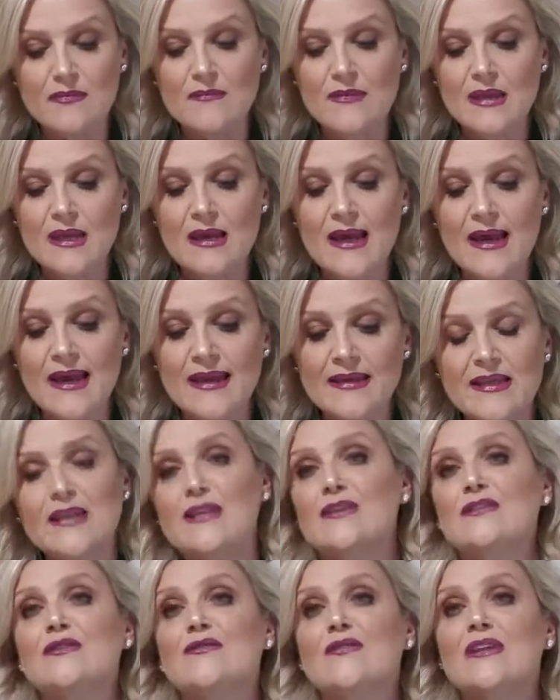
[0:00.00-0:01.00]
And get
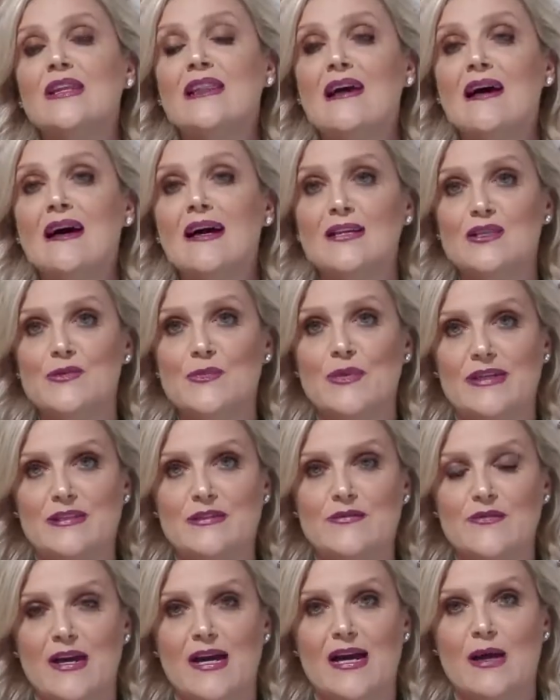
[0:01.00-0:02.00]
yourself a large
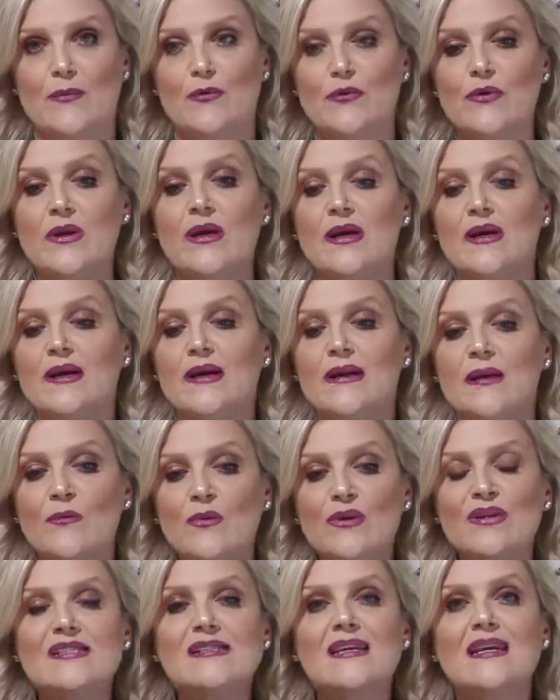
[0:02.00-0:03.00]
piece of cardboard. Now
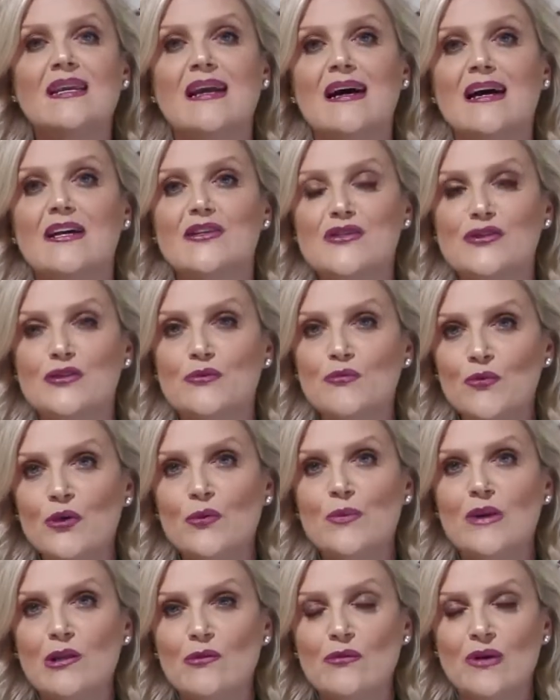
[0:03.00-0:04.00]
when I say large, you want
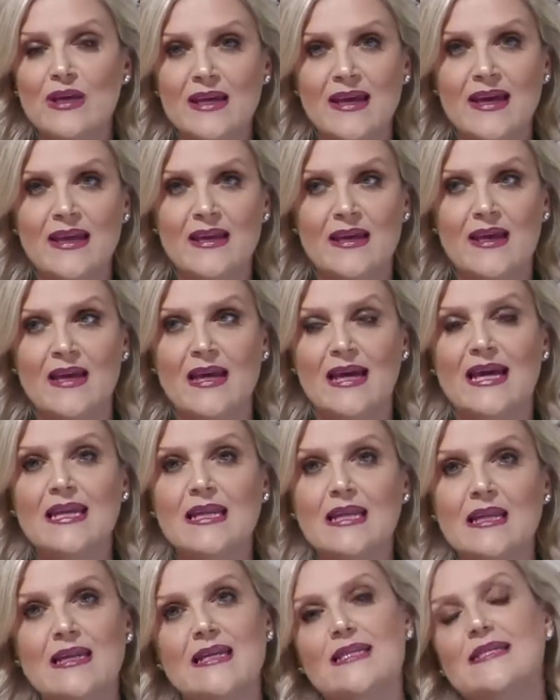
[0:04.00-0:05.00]
to be looking
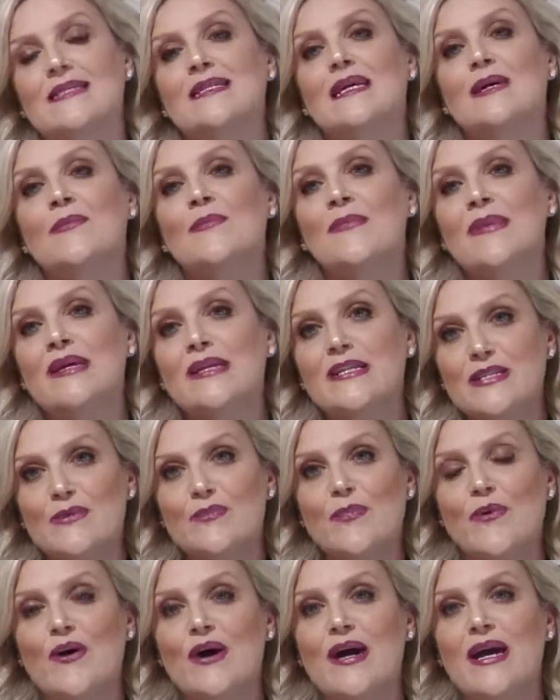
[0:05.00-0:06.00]
at least 1 metre
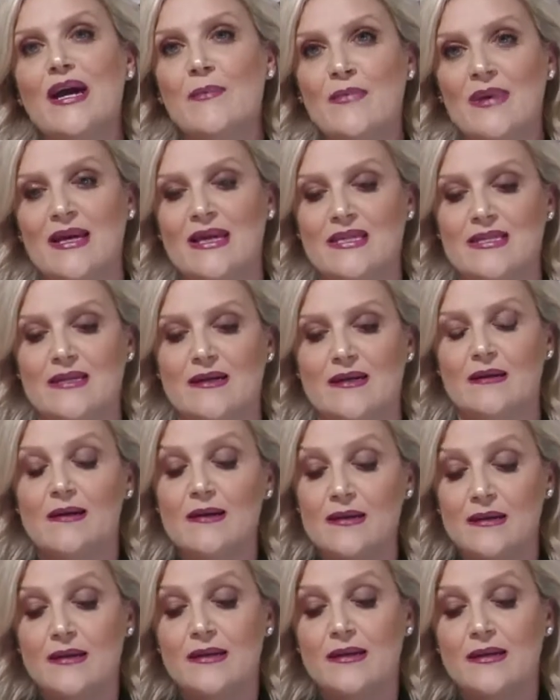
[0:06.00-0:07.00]
by 1 metre.
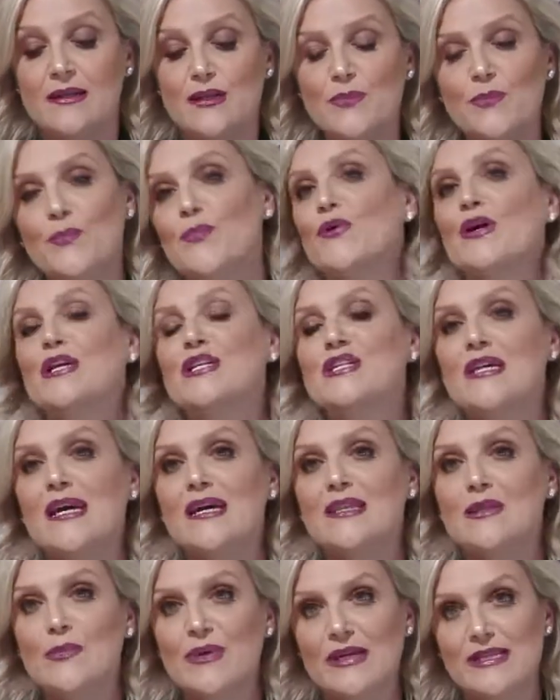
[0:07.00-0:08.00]
You brush
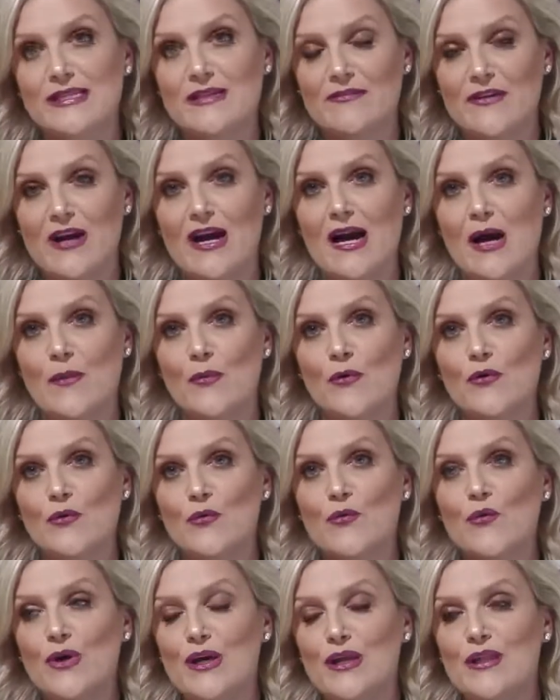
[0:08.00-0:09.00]
out the piece of cardboard
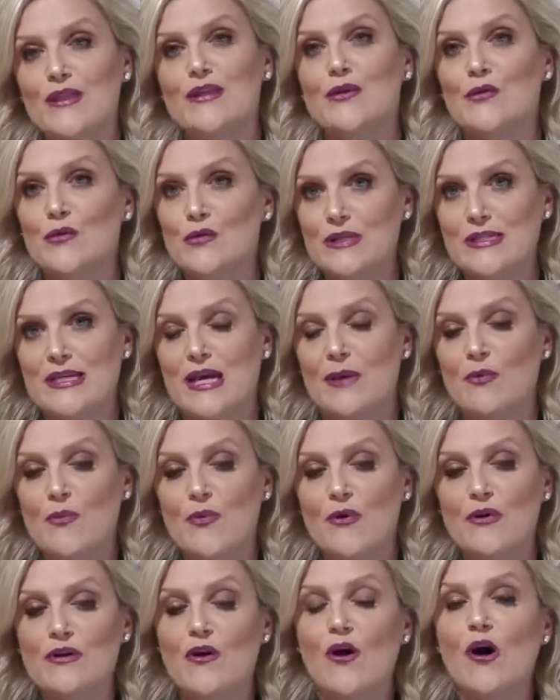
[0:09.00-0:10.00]
with your sample
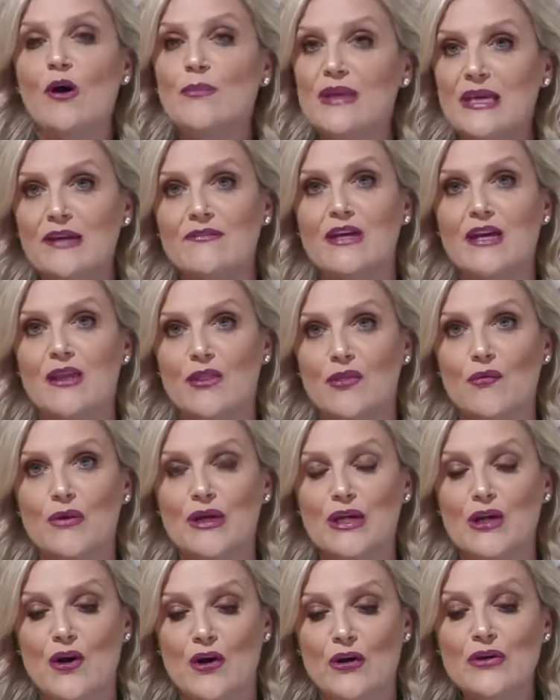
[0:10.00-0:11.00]
pot. I'd be giving it
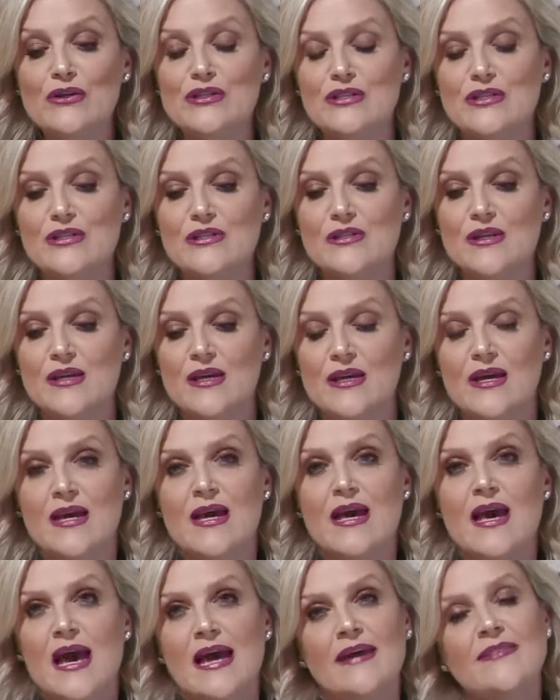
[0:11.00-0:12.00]
3 coats.
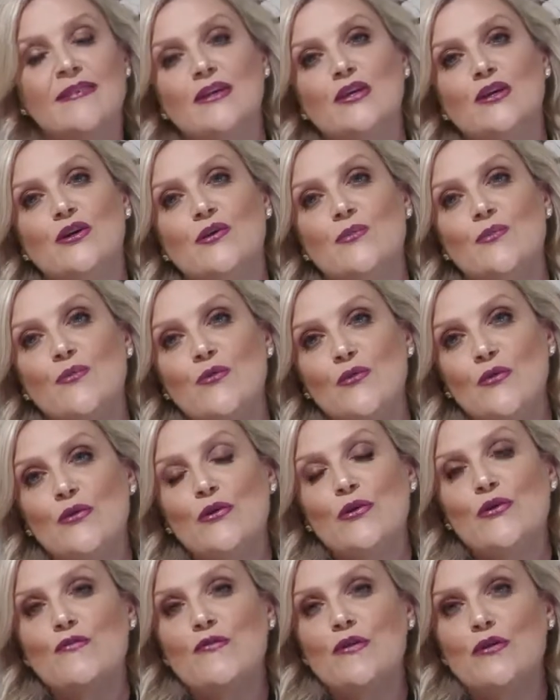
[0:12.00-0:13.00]
And then you can
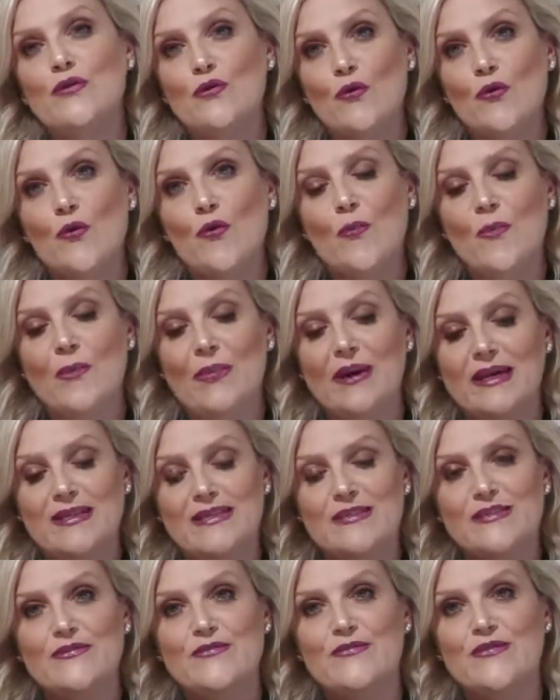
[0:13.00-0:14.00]
move your
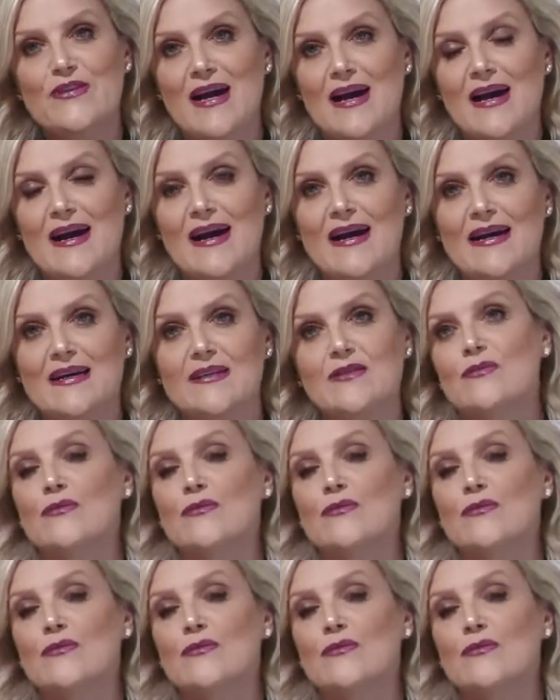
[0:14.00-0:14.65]
piece of card